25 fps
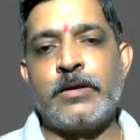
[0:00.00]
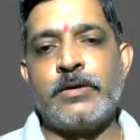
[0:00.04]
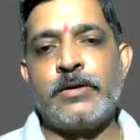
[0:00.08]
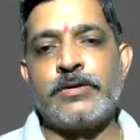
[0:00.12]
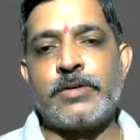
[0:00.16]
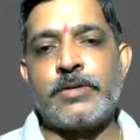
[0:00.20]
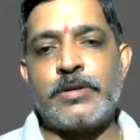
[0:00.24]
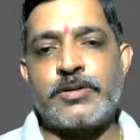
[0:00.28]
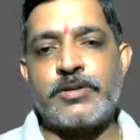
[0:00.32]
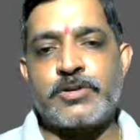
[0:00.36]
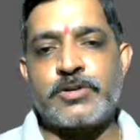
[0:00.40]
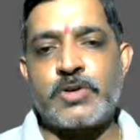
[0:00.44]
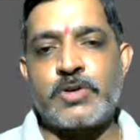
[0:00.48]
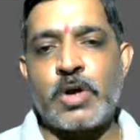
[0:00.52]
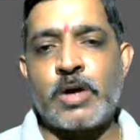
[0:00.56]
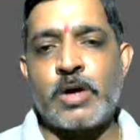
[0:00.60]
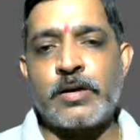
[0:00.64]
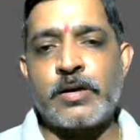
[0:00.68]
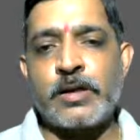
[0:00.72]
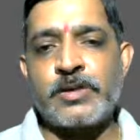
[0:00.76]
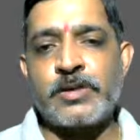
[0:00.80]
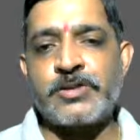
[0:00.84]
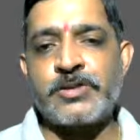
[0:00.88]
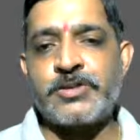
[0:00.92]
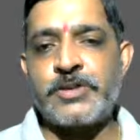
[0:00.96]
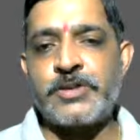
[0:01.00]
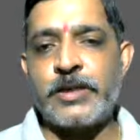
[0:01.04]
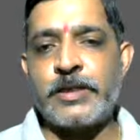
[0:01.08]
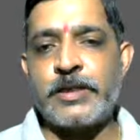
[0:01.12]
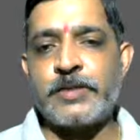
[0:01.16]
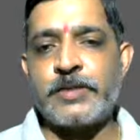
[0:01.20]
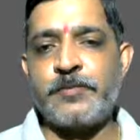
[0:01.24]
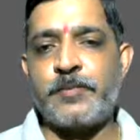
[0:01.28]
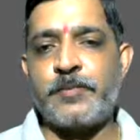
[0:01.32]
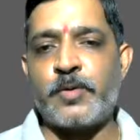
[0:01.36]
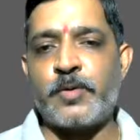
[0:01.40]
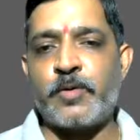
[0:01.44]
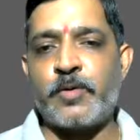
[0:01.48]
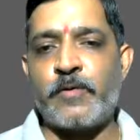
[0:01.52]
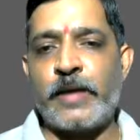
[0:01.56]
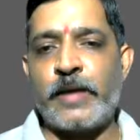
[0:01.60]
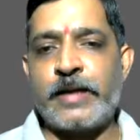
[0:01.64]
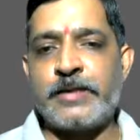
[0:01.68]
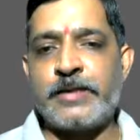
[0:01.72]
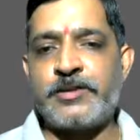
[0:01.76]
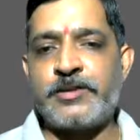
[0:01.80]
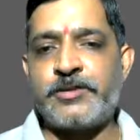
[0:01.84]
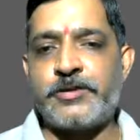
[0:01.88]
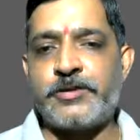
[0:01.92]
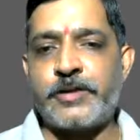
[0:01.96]
So stock exchange
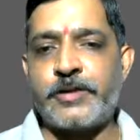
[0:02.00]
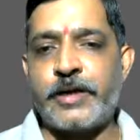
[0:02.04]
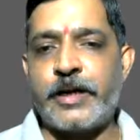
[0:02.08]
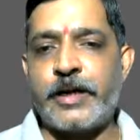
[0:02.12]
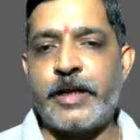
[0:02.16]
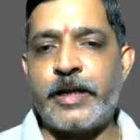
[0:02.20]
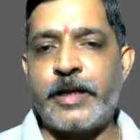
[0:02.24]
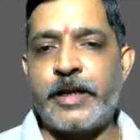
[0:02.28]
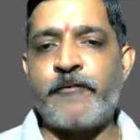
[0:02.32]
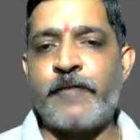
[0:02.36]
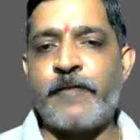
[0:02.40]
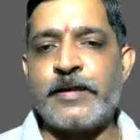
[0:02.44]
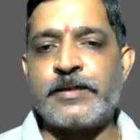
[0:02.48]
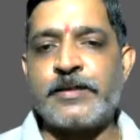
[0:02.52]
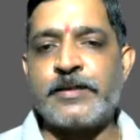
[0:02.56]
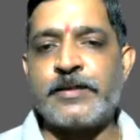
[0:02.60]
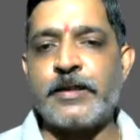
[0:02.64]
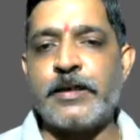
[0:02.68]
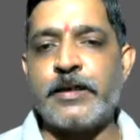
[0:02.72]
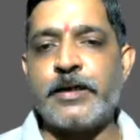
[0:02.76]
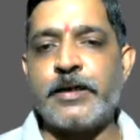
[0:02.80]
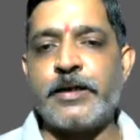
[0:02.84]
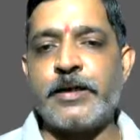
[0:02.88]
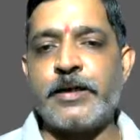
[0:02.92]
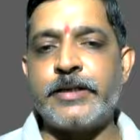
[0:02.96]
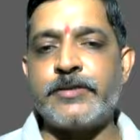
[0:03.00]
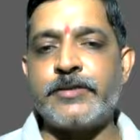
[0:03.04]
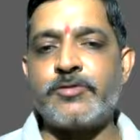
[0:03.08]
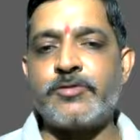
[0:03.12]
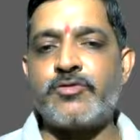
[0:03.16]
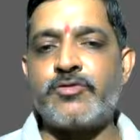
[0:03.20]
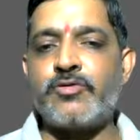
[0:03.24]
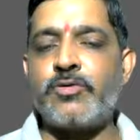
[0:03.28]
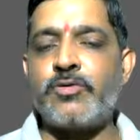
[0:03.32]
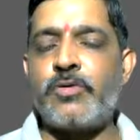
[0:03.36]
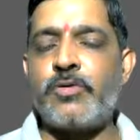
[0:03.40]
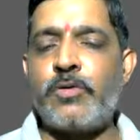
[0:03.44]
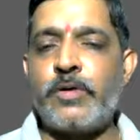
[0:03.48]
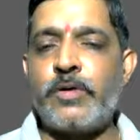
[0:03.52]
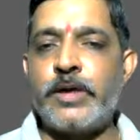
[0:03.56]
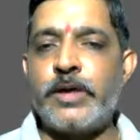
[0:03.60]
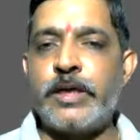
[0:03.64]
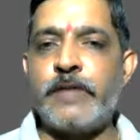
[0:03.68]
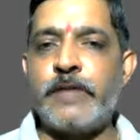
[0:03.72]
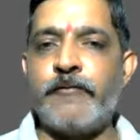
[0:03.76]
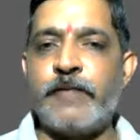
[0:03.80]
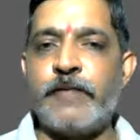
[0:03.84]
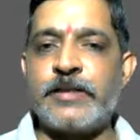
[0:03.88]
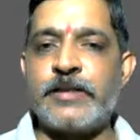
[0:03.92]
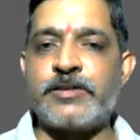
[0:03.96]
provides trading facilities to
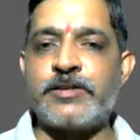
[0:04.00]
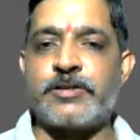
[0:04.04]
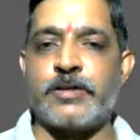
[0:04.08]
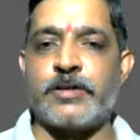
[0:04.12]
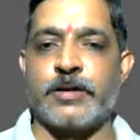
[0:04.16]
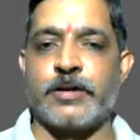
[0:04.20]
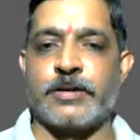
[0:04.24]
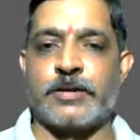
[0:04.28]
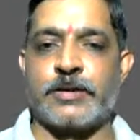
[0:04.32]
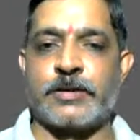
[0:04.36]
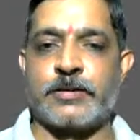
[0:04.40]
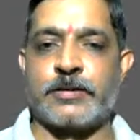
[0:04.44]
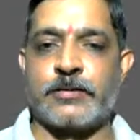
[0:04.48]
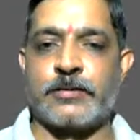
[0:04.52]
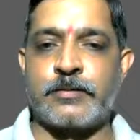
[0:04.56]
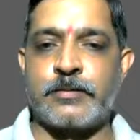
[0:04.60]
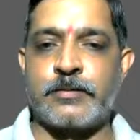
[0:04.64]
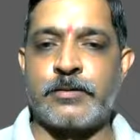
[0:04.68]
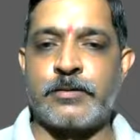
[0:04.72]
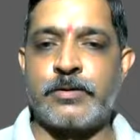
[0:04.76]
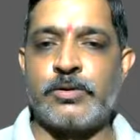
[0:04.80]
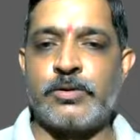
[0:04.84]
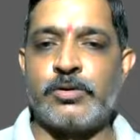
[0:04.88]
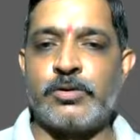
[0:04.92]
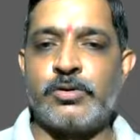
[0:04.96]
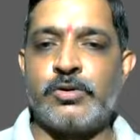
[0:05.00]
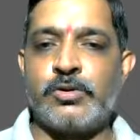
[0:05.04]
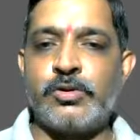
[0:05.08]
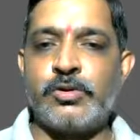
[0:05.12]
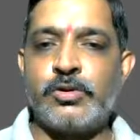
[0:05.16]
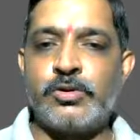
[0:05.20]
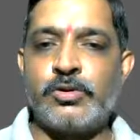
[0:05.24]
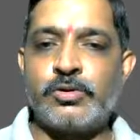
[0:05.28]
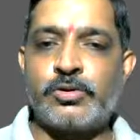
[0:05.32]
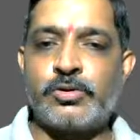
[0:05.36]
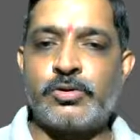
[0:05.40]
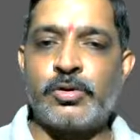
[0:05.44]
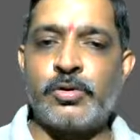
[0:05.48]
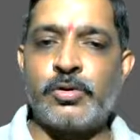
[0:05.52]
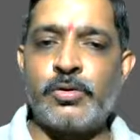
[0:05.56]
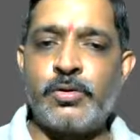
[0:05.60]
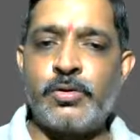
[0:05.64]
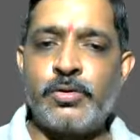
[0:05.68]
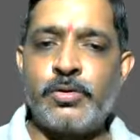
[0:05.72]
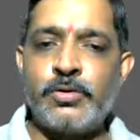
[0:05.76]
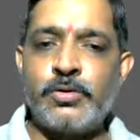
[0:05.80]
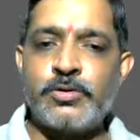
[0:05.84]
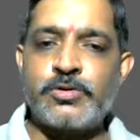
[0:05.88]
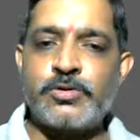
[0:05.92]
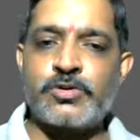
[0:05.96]
investors
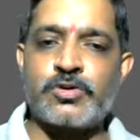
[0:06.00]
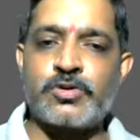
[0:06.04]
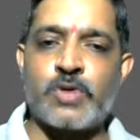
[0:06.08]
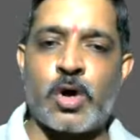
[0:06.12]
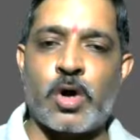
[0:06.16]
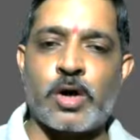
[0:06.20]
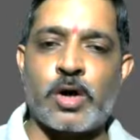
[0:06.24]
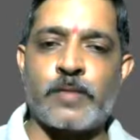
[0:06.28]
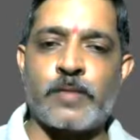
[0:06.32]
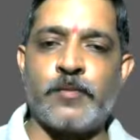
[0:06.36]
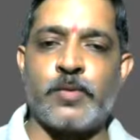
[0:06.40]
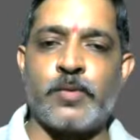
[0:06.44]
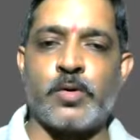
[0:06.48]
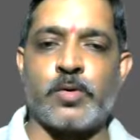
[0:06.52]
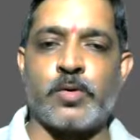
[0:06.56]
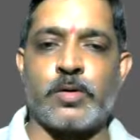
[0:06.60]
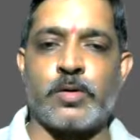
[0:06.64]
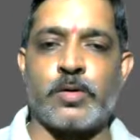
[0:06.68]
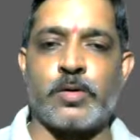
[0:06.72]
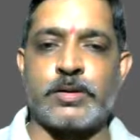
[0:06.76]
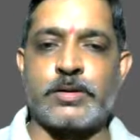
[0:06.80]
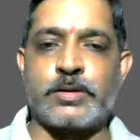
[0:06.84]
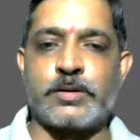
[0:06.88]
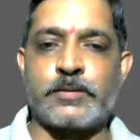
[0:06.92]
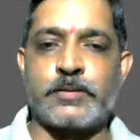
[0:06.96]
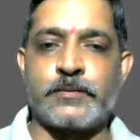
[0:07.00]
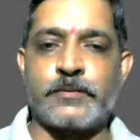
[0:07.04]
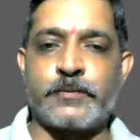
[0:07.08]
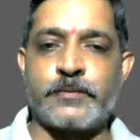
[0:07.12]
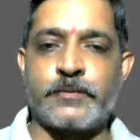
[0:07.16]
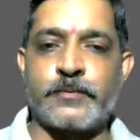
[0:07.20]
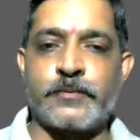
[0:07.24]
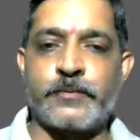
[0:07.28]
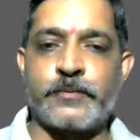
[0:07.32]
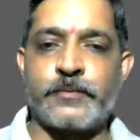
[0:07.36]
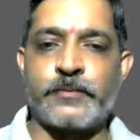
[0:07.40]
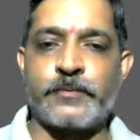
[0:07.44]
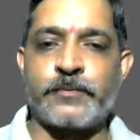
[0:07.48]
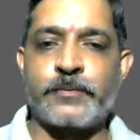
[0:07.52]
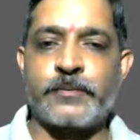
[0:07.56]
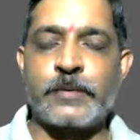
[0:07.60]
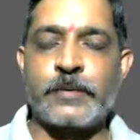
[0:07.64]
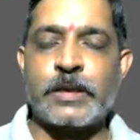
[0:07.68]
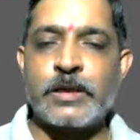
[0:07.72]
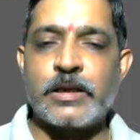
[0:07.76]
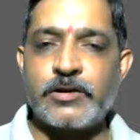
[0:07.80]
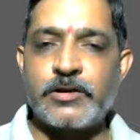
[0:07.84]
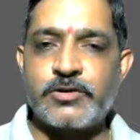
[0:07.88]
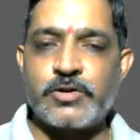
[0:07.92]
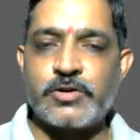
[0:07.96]
through stockbrokers.
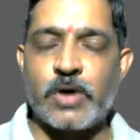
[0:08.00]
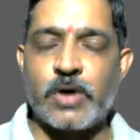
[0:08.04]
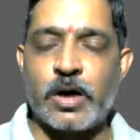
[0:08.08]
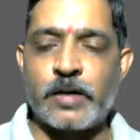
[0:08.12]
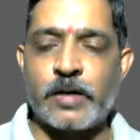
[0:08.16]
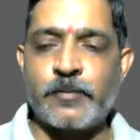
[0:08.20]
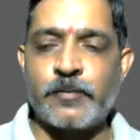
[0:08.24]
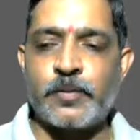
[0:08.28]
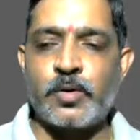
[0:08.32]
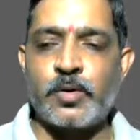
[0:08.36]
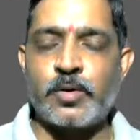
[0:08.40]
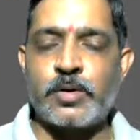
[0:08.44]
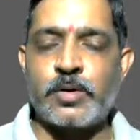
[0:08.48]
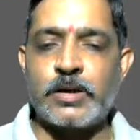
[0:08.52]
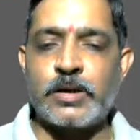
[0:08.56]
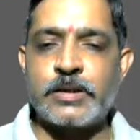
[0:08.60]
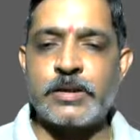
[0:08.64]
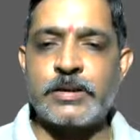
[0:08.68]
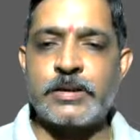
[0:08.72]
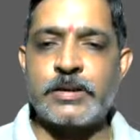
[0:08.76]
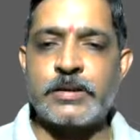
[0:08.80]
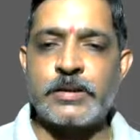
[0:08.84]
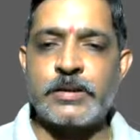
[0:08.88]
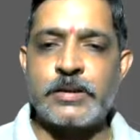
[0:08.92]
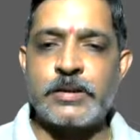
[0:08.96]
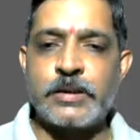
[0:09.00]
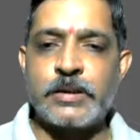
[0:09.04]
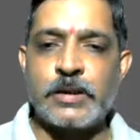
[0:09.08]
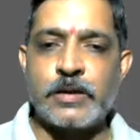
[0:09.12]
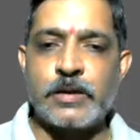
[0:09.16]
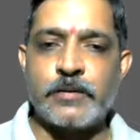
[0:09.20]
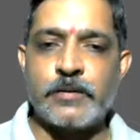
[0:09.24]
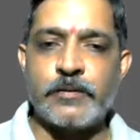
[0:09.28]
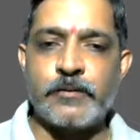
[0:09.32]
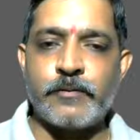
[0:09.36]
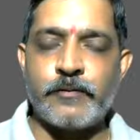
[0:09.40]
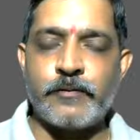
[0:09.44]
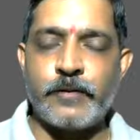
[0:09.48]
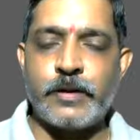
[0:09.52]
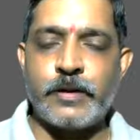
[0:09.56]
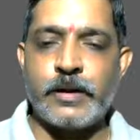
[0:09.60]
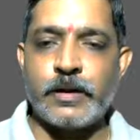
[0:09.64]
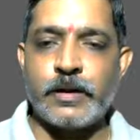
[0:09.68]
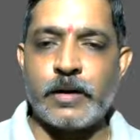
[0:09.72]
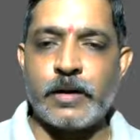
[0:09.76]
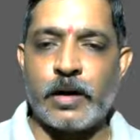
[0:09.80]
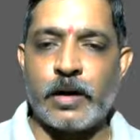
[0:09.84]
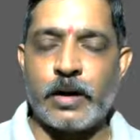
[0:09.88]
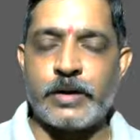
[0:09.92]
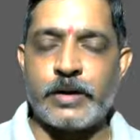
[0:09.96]
Stockbrokers,
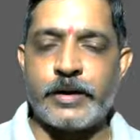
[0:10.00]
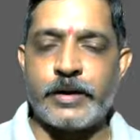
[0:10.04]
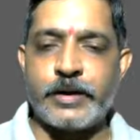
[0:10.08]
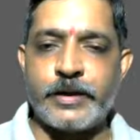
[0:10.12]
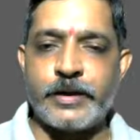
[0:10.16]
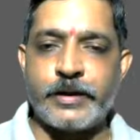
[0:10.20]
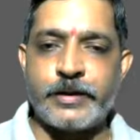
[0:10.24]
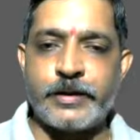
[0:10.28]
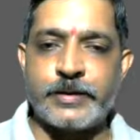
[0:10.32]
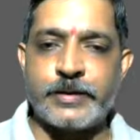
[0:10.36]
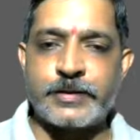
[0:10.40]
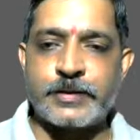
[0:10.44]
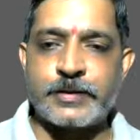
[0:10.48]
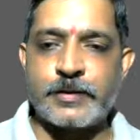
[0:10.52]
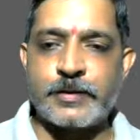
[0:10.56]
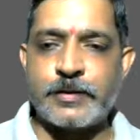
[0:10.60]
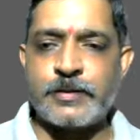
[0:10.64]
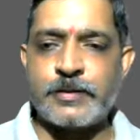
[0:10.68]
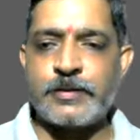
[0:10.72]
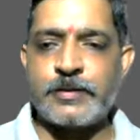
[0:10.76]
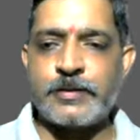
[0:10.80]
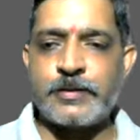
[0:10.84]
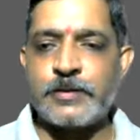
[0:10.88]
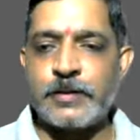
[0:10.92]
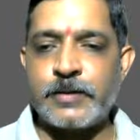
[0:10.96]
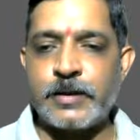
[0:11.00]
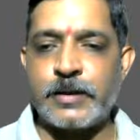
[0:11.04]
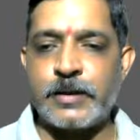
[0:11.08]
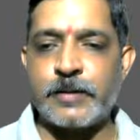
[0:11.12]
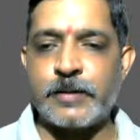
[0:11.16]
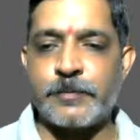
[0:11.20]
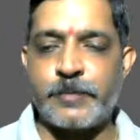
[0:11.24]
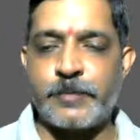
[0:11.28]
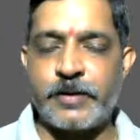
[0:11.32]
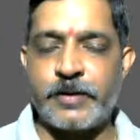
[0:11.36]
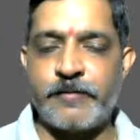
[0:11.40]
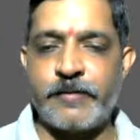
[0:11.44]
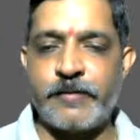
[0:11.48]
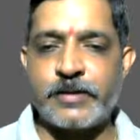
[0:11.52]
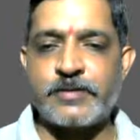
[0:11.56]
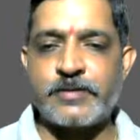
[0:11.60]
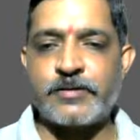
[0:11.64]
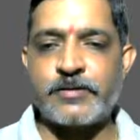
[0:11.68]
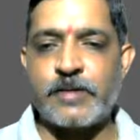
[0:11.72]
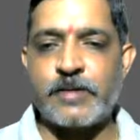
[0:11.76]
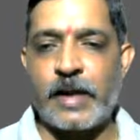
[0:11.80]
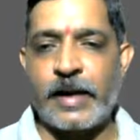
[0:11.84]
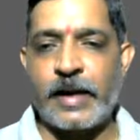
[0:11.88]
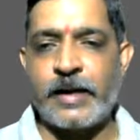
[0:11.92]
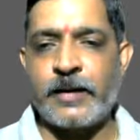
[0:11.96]
we already discussed in a
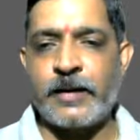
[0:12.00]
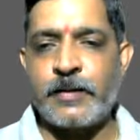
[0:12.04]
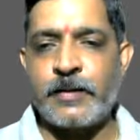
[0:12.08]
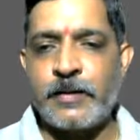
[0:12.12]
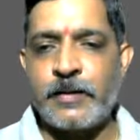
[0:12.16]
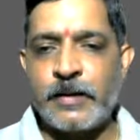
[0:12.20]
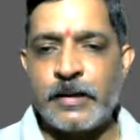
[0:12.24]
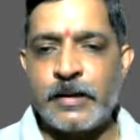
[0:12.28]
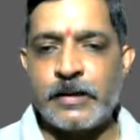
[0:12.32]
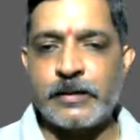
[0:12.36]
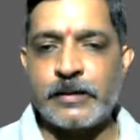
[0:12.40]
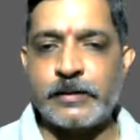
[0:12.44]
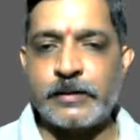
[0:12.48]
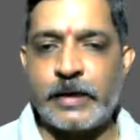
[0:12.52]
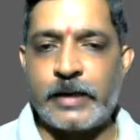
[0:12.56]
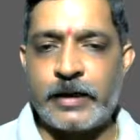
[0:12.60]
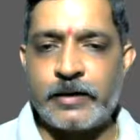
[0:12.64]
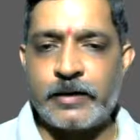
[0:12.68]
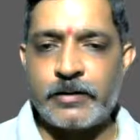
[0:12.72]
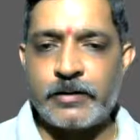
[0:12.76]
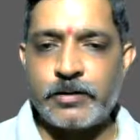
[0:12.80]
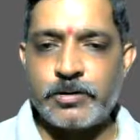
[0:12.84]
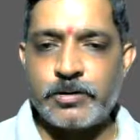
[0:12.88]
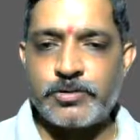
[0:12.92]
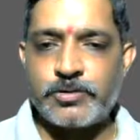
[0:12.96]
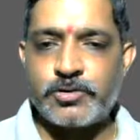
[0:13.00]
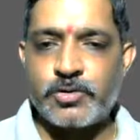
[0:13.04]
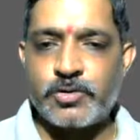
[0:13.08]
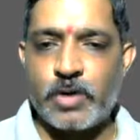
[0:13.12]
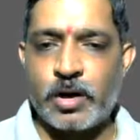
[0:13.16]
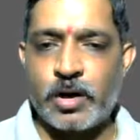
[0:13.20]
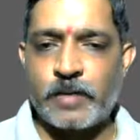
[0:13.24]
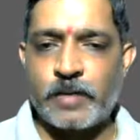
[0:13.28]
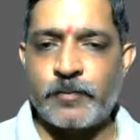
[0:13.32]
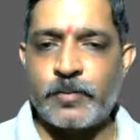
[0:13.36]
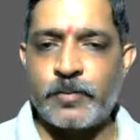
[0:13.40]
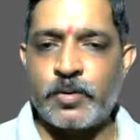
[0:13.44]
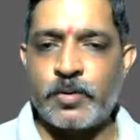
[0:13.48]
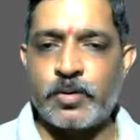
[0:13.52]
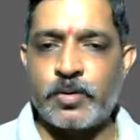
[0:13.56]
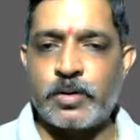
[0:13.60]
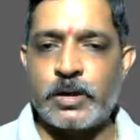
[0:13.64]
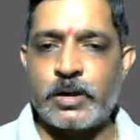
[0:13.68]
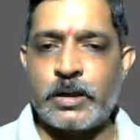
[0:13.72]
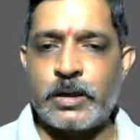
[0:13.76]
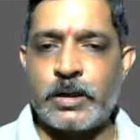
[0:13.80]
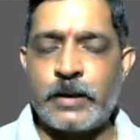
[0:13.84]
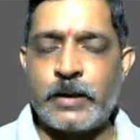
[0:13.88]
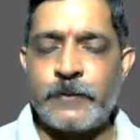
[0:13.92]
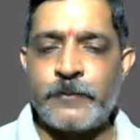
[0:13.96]
previous slide that a
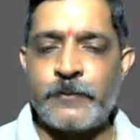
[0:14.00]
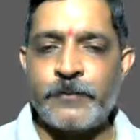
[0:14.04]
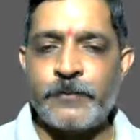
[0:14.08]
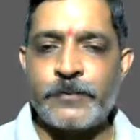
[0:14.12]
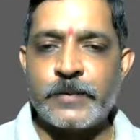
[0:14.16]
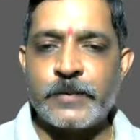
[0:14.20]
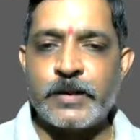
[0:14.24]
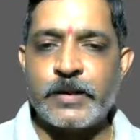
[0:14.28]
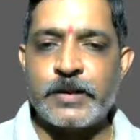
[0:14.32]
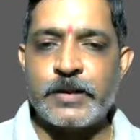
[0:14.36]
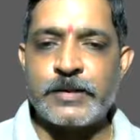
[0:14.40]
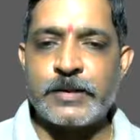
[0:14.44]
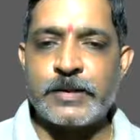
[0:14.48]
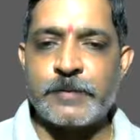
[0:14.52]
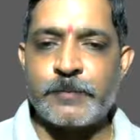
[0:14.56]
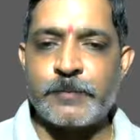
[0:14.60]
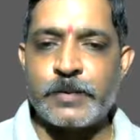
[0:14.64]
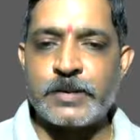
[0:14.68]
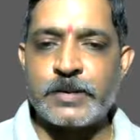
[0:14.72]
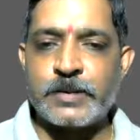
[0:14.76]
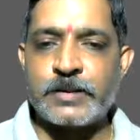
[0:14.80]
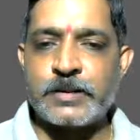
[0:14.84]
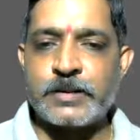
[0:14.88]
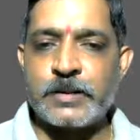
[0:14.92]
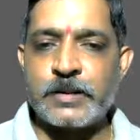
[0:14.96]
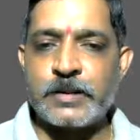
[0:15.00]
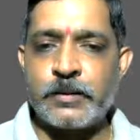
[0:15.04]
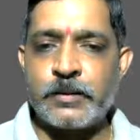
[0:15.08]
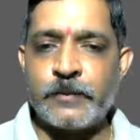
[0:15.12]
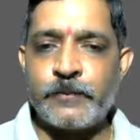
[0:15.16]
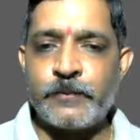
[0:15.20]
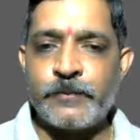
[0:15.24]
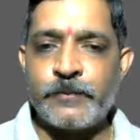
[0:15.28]
stockbroker is a person